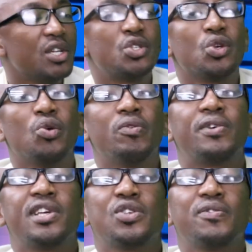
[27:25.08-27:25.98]
So,
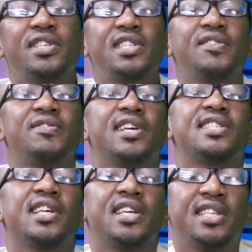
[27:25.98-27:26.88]
friends of CTV
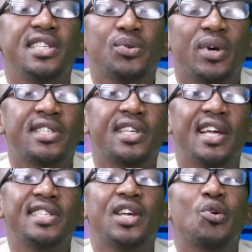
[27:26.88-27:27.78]
SA, this was
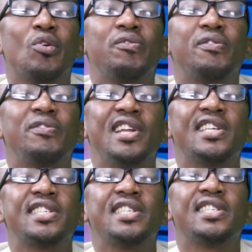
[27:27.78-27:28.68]
Isaac of
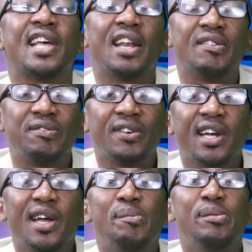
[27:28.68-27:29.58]
Flexizalf
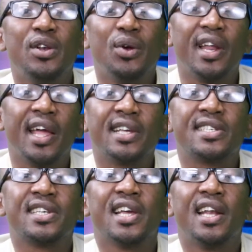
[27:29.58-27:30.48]

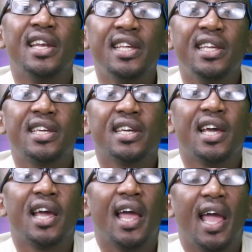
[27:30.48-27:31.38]
Millionaires League,
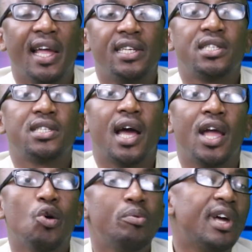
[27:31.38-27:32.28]
and I
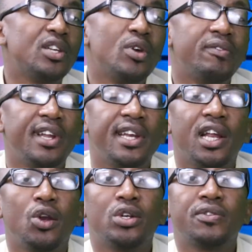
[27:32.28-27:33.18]
hope that you have learned
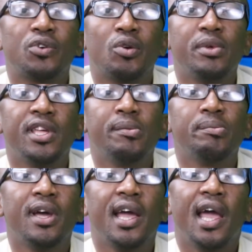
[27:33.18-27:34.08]
a lot from
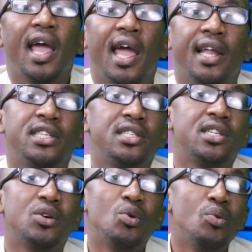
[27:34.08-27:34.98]
him,
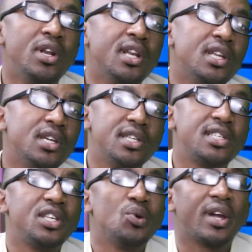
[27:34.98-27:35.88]
and we will
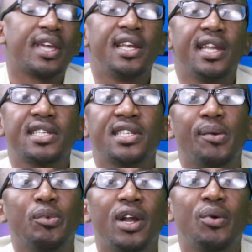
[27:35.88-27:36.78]
see you again next
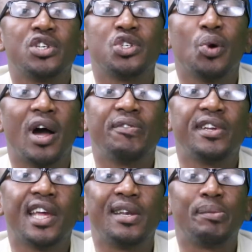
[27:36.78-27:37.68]
time on our show,
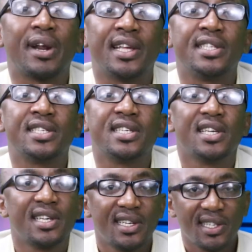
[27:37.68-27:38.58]
African Brands.
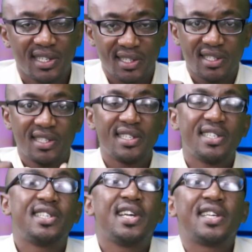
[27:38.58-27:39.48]

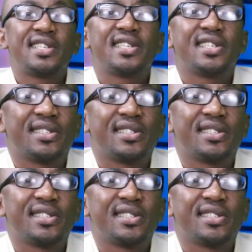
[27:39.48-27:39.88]
Cheers.